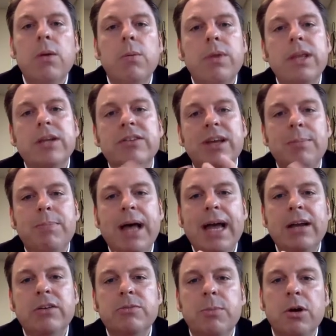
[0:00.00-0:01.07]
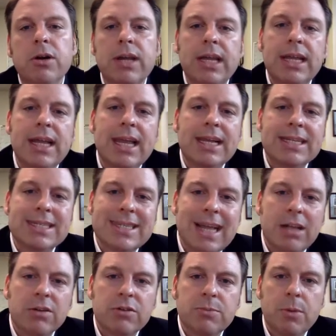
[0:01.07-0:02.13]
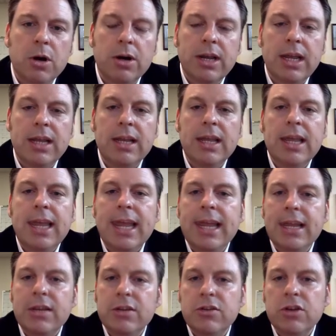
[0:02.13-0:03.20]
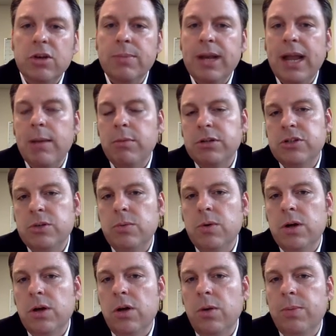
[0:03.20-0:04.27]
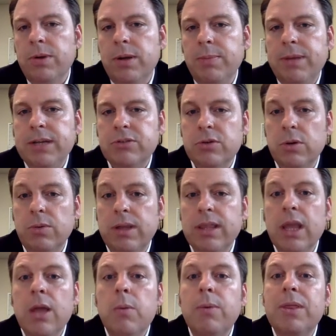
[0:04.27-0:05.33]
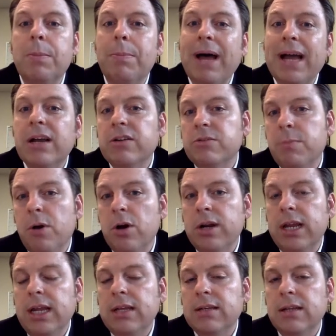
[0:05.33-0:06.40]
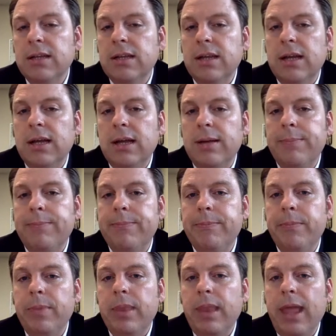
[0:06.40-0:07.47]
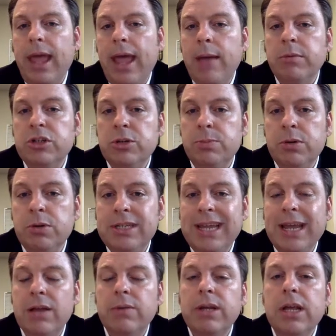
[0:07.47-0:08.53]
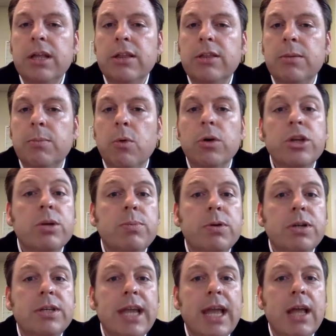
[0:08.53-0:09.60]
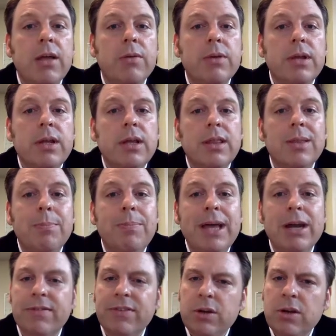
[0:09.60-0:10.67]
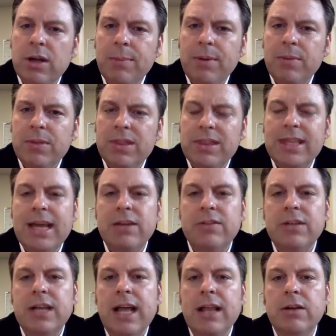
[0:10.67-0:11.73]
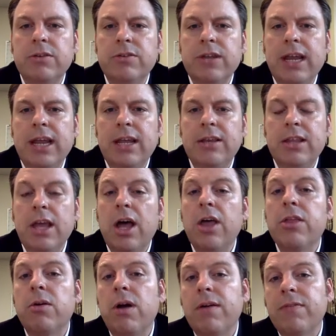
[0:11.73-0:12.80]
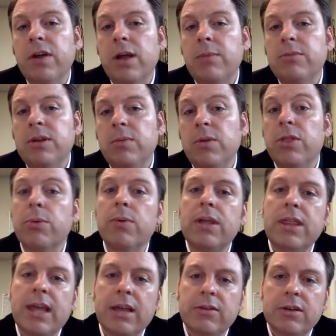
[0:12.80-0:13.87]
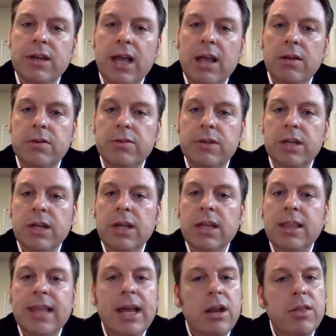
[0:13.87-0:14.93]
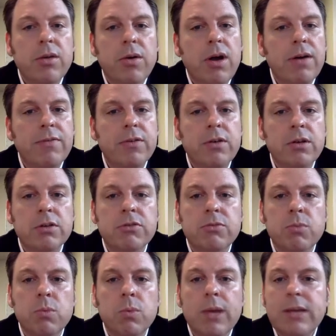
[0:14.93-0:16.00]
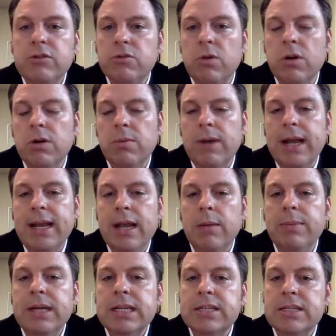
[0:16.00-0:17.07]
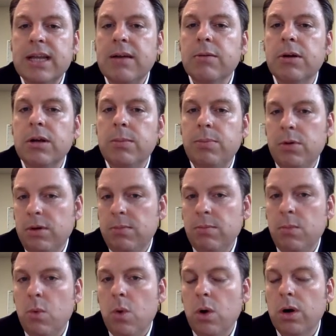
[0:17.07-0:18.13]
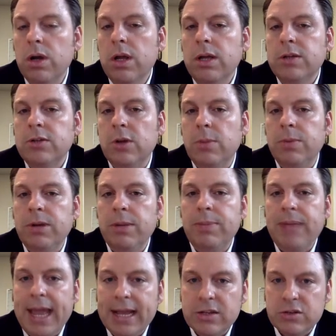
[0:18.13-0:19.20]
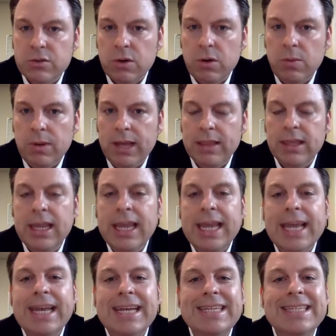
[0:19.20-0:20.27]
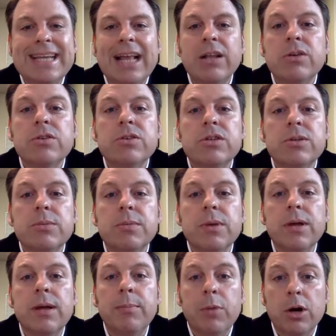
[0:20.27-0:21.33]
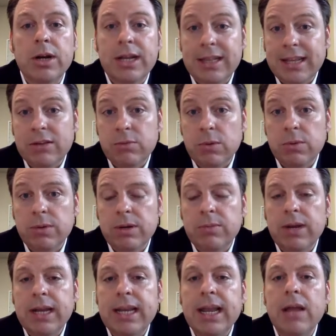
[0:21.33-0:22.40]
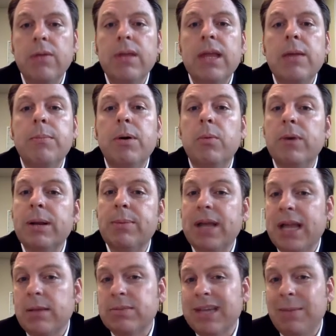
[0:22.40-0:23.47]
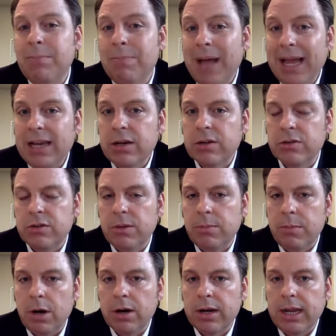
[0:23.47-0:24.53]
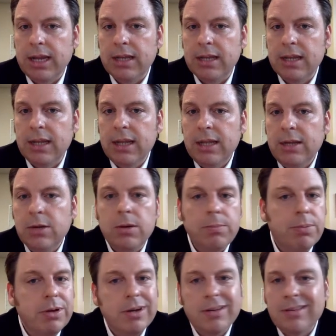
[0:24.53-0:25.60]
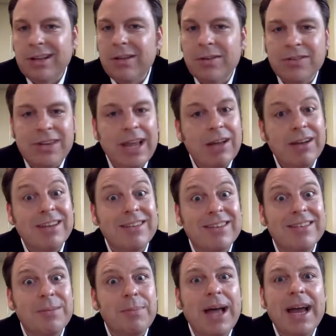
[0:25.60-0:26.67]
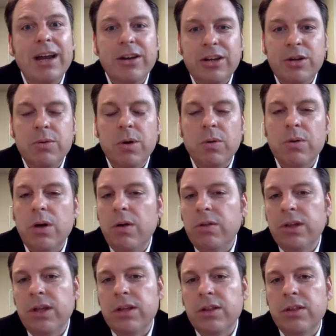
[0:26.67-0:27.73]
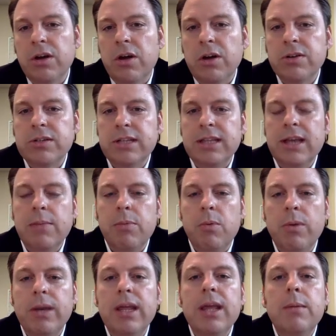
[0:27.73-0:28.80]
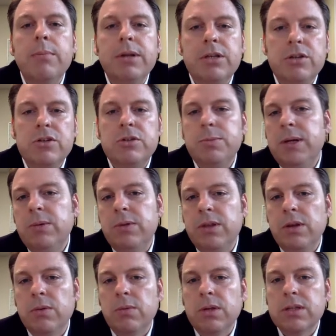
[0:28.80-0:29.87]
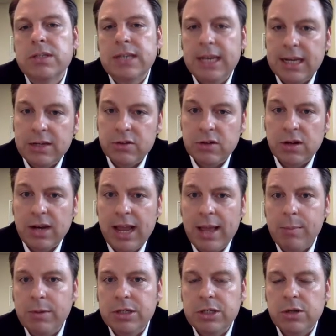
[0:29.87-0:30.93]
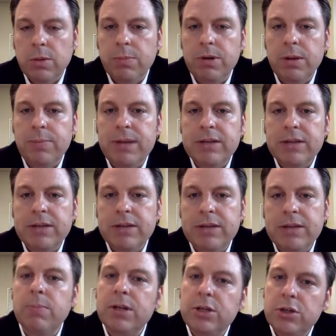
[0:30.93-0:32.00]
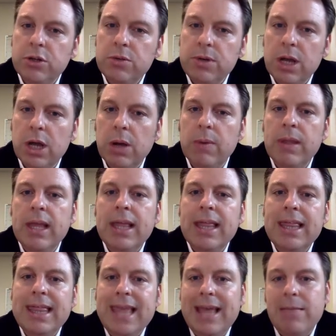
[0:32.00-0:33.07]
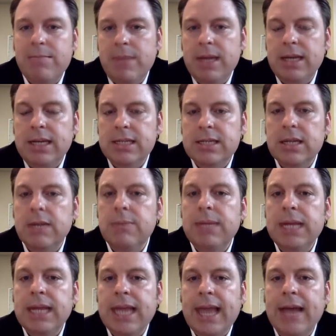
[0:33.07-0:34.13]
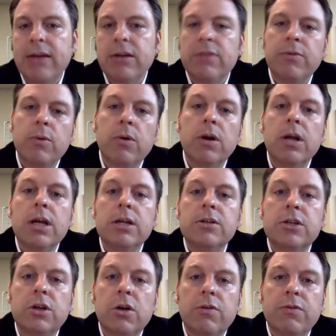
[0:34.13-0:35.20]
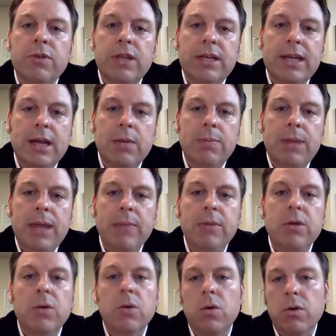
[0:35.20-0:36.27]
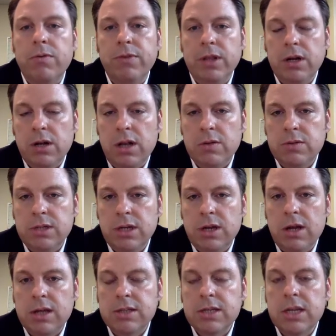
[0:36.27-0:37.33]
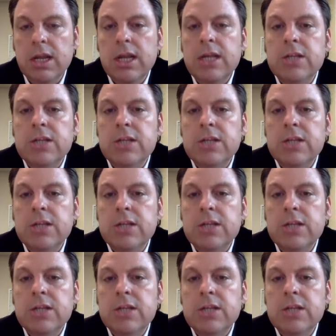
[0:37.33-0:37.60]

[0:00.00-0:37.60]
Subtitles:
When there's a buyer's market and a seller's market, it can determine how much you want to open up escrow with. With a buyer's market, how much you put down, the more you put down, the better. If you come in with $1,000 and the other offer comes in with $3,000, that other offer looks way stronger right now because they're going to put more to open up escrow with. And a seller's market, that's what we're in right now. But when it becomes a buyer's market, you can put as little as down because it's the buyer, you hold all the cards at that point. But do speak with your real estate agent on how much to open up escrow with. But do know that money is going to be accounted for to go for the down payment or go for the closing costs.